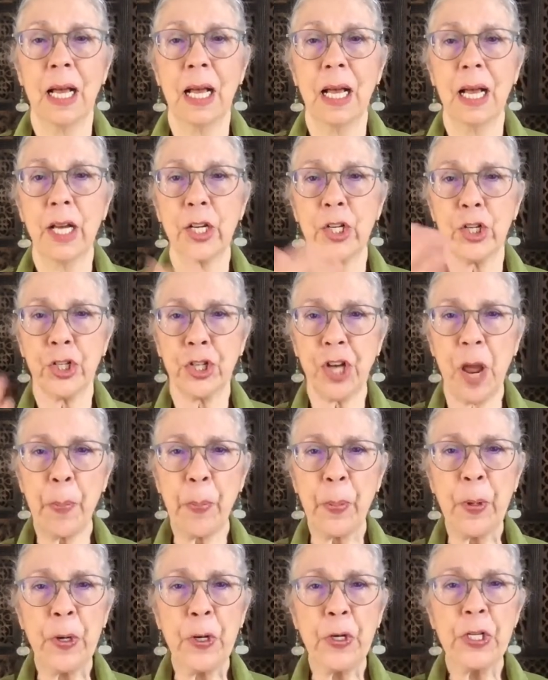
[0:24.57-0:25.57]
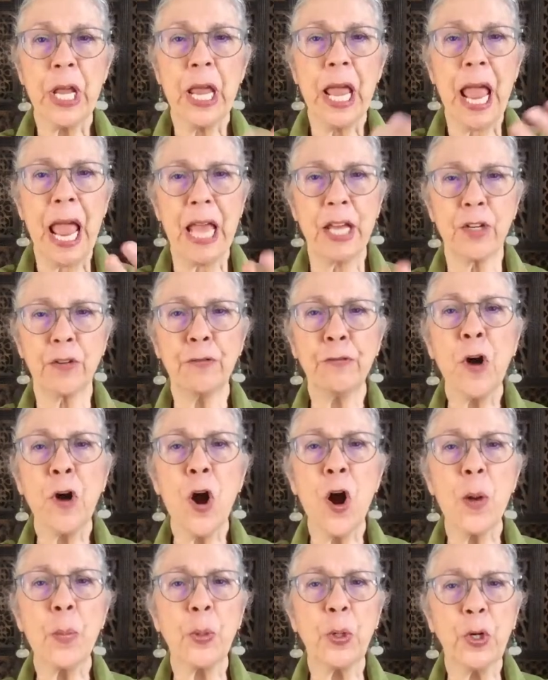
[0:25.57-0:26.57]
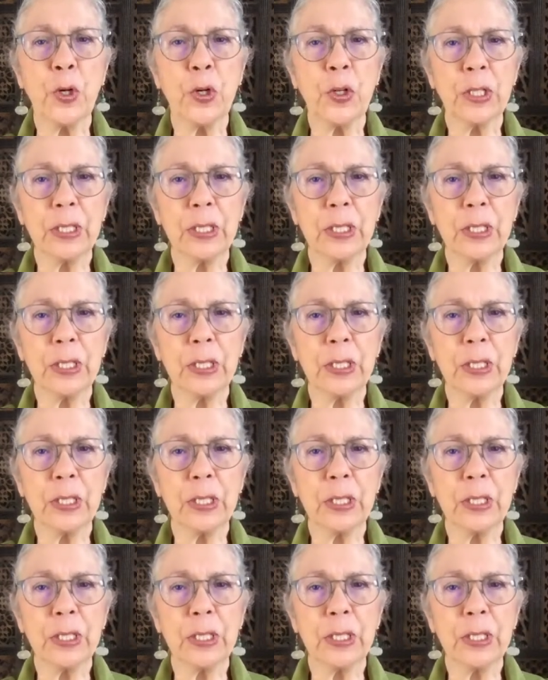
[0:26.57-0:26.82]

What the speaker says: a shepherd and a farmer